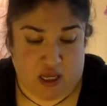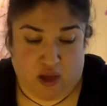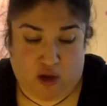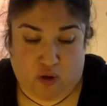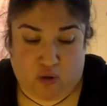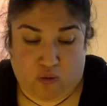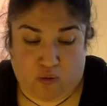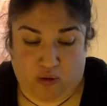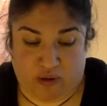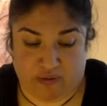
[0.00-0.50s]

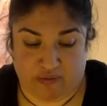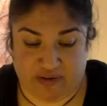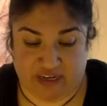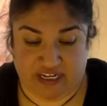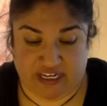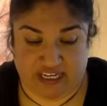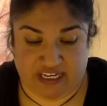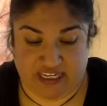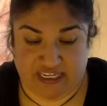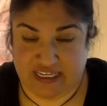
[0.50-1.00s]
while
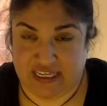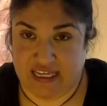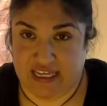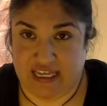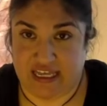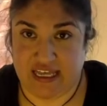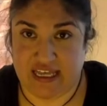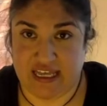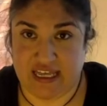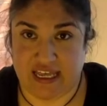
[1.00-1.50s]
reading
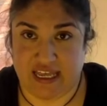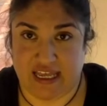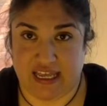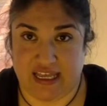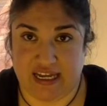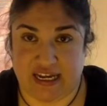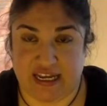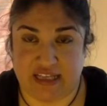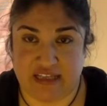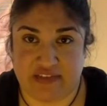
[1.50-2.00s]
it
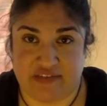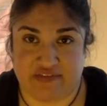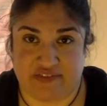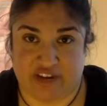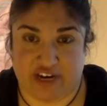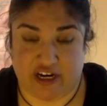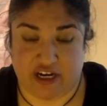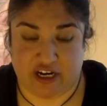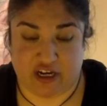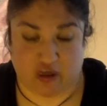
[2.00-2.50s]
in the
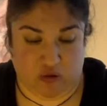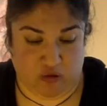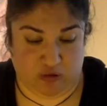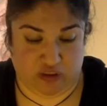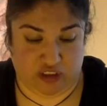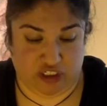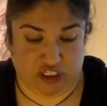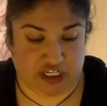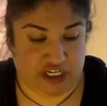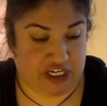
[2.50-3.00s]
very
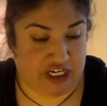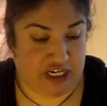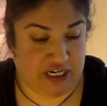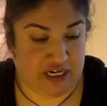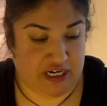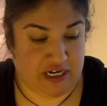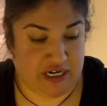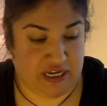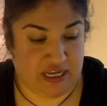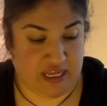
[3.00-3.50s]
culture
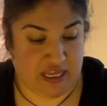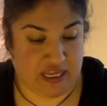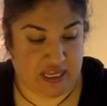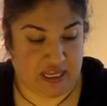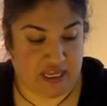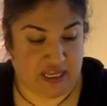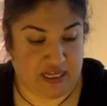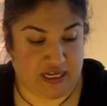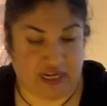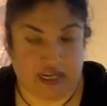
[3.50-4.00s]

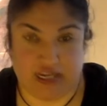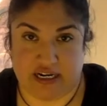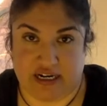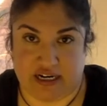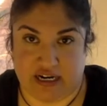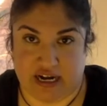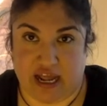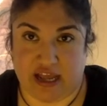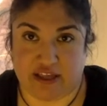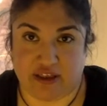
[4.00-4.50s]
it
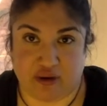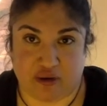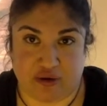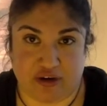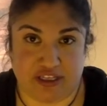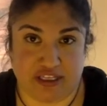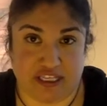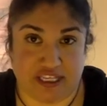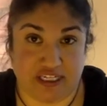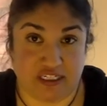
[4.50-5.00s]

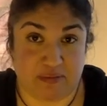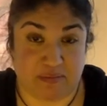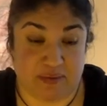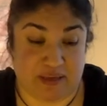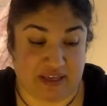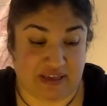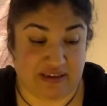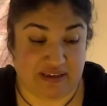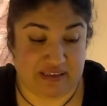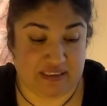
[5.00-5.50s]
inaccurately
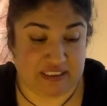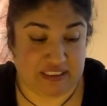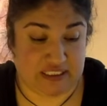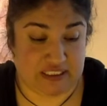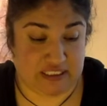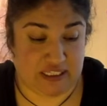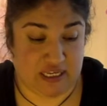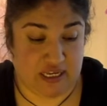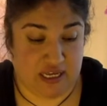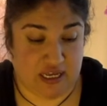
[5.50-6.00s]
depicts
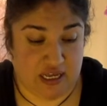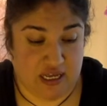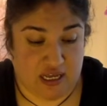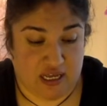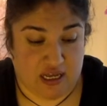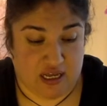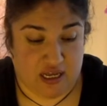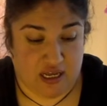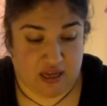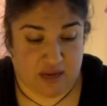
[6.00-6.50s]

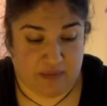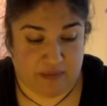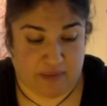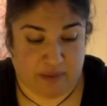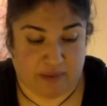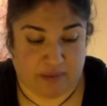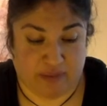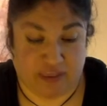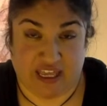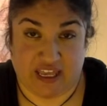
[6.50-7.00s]
by
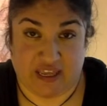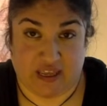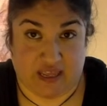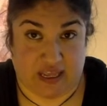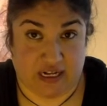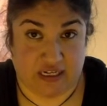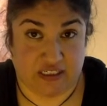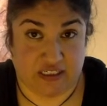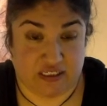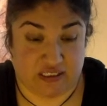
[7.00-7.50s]
playing
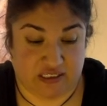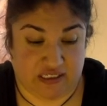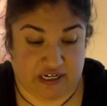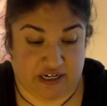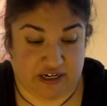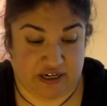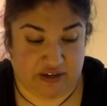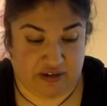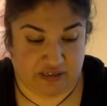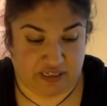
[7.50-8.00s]
into
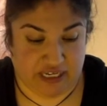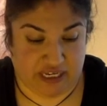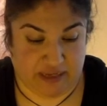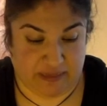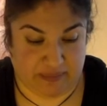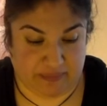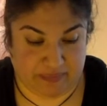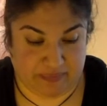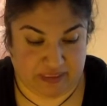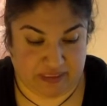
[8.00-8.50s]

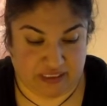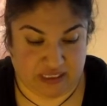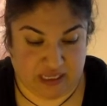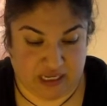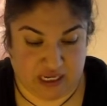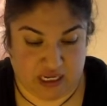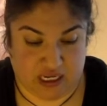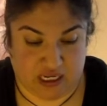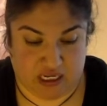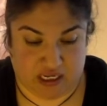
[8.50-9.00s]
stereotypes.
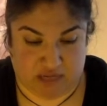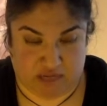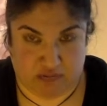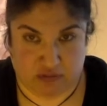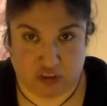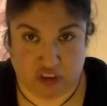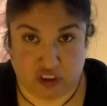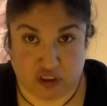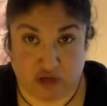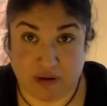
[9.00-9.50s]
Um,
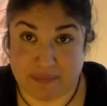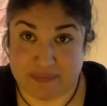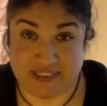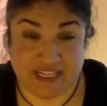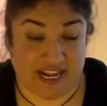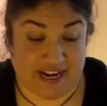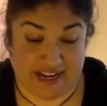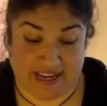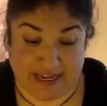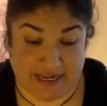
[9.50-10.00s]
so
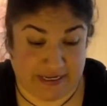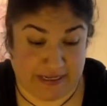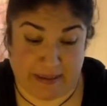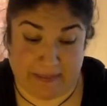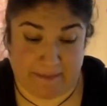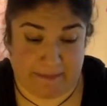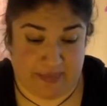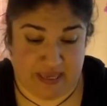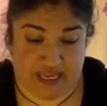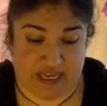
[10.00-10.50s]
upsetting
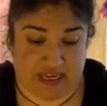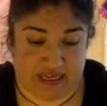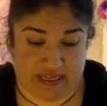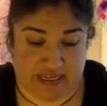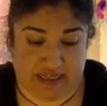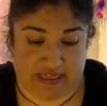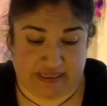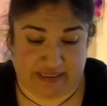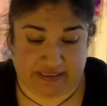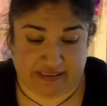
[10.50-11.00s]

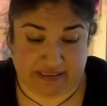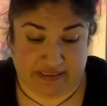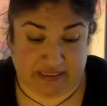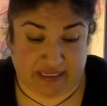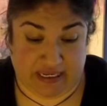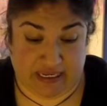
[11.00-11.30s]
because